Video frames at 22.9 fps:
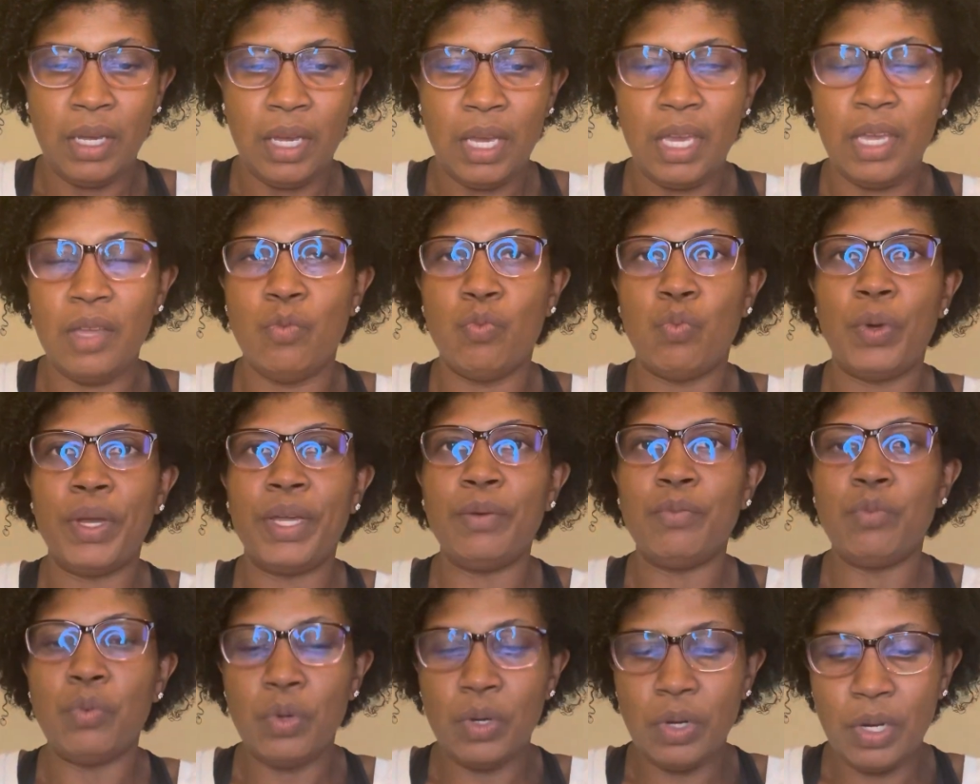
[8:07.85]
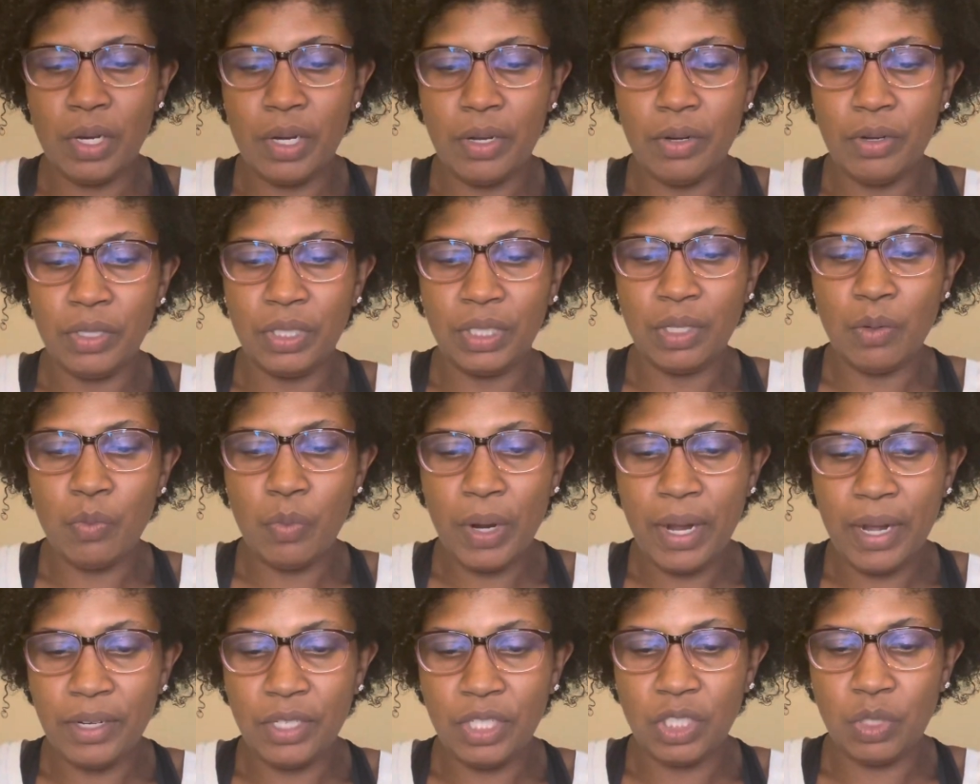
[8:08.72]
in Wynwood or somewhere
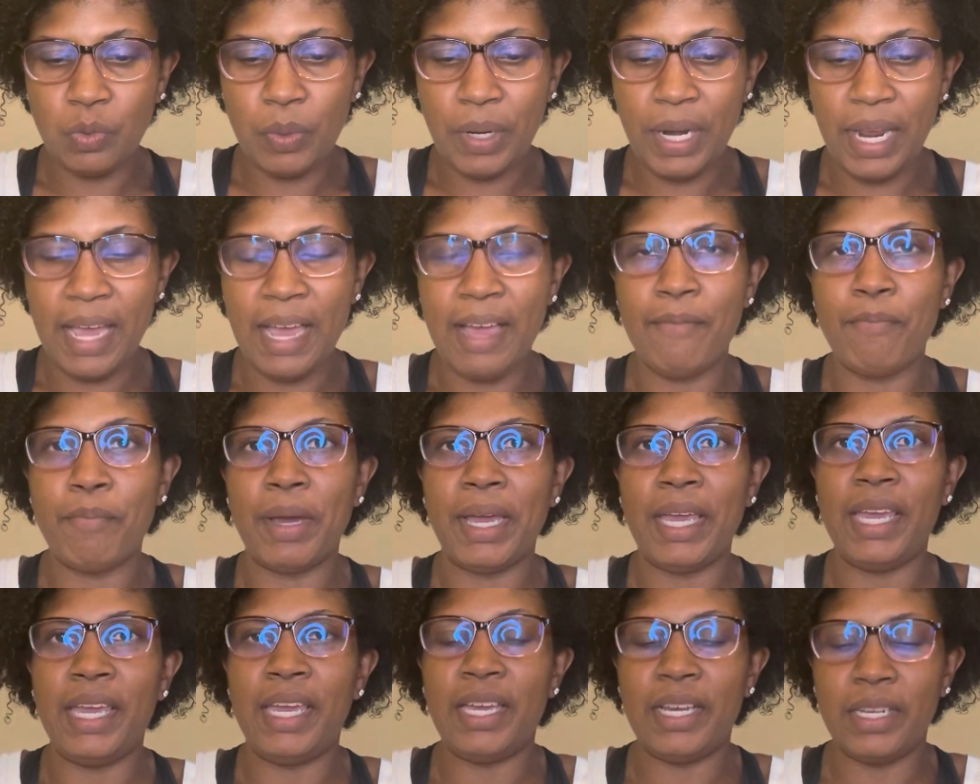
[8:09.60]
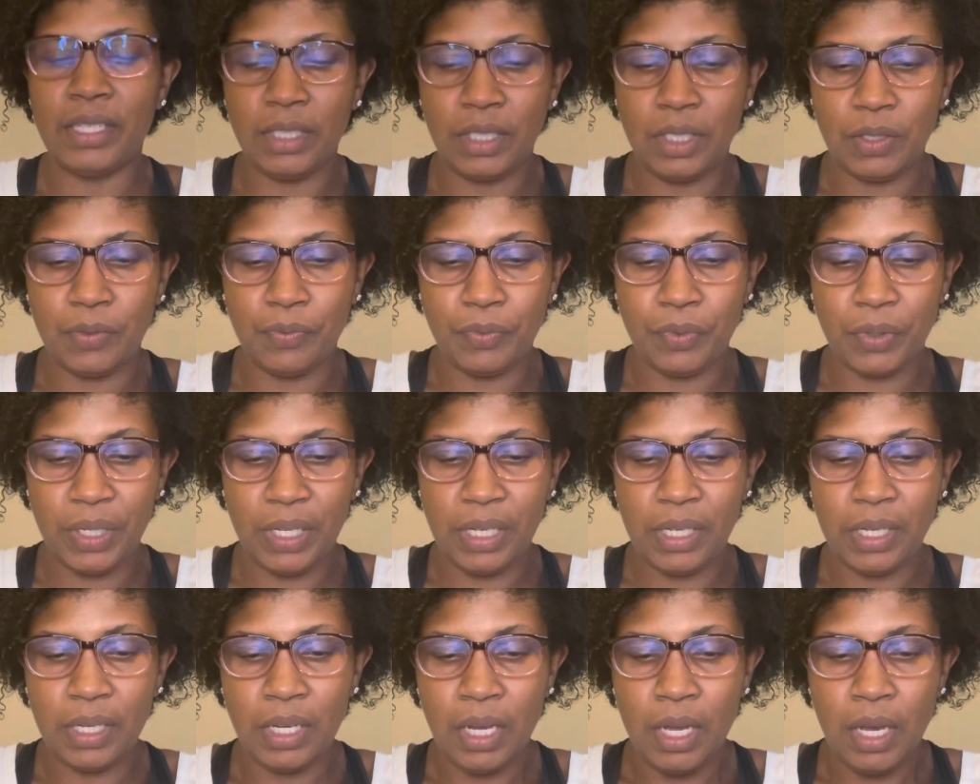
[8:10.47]
I just want to have my hands free.